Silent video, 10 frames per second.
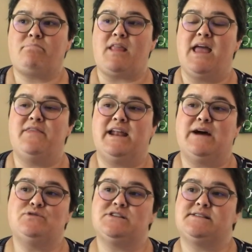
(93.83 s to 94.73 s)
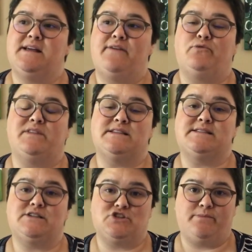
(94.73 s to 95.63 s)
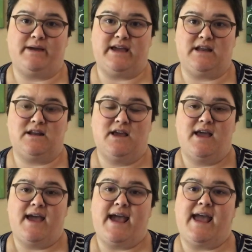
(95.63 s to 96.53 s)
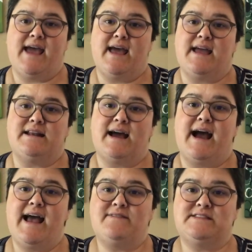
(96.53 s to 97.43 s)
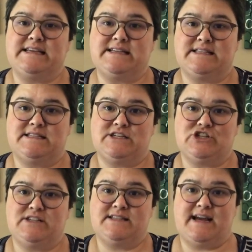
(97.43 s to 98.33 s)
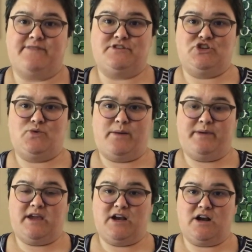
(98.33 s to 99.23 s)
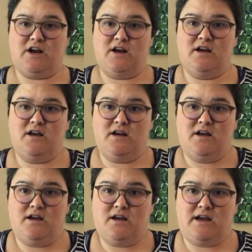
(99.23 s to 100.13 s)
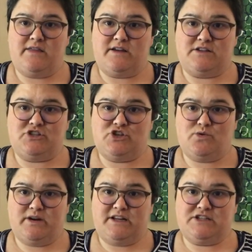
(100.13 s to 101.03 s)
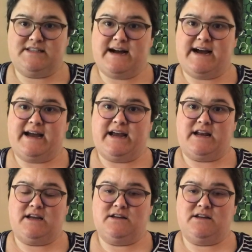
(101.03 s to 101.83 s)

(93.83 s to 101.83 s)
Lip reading: And then I was just left with incision pain. And I have 6 incisions. I have 2 up here and then 2 on each side.